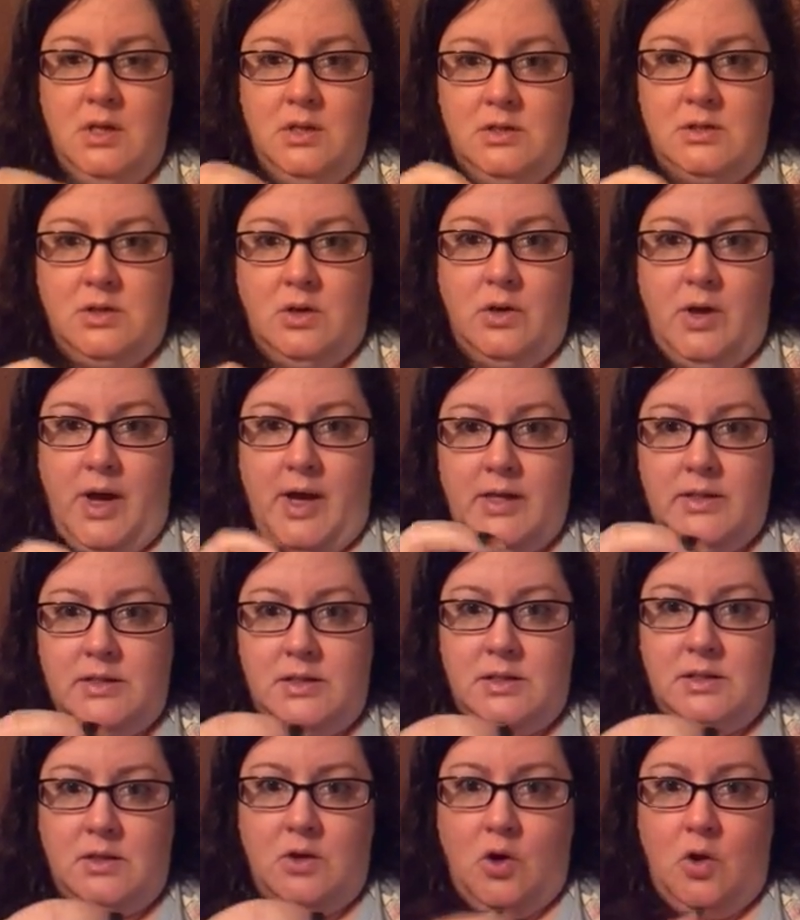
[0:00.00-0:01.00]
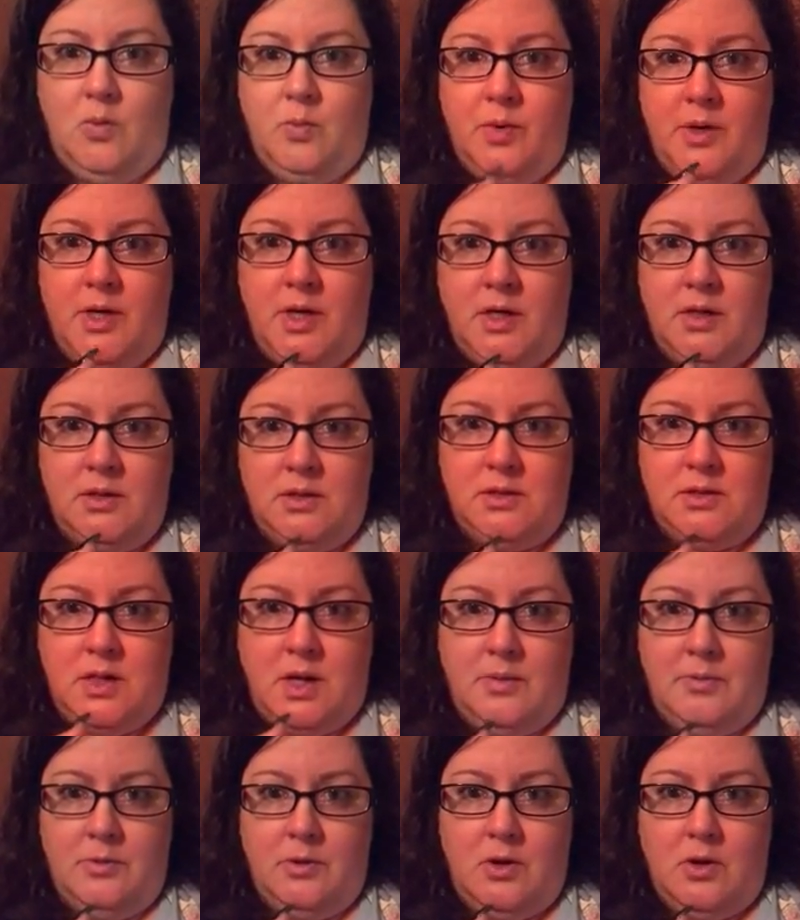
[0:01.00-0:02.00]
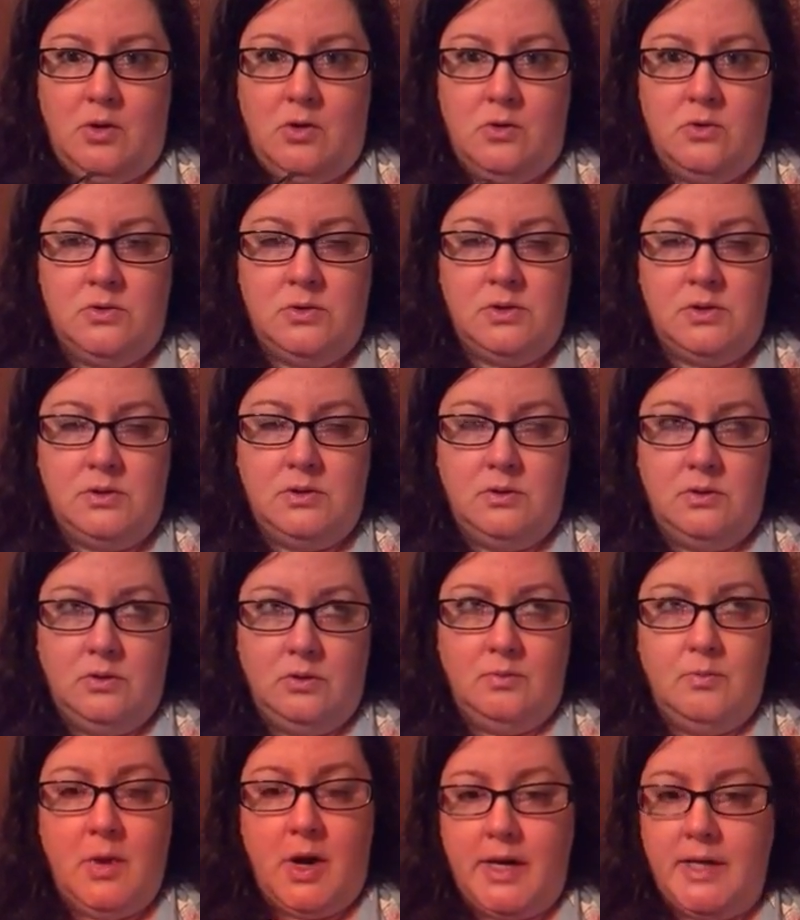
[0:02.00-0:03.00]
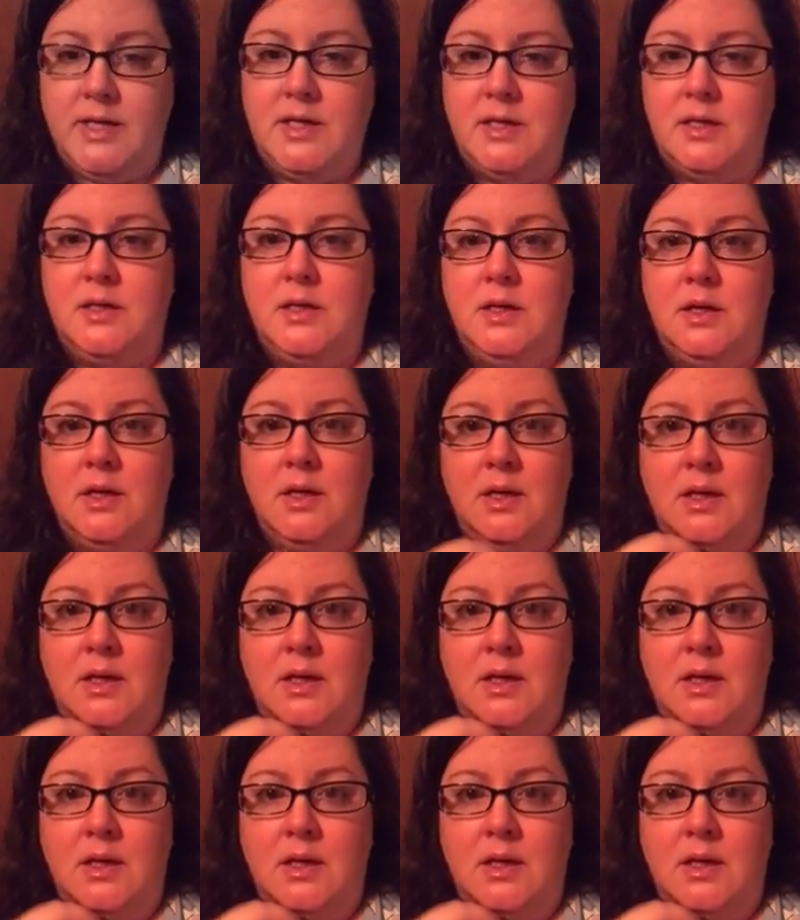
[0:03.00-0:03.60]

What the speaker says: So it has an opening at the top of the hose, or mine did,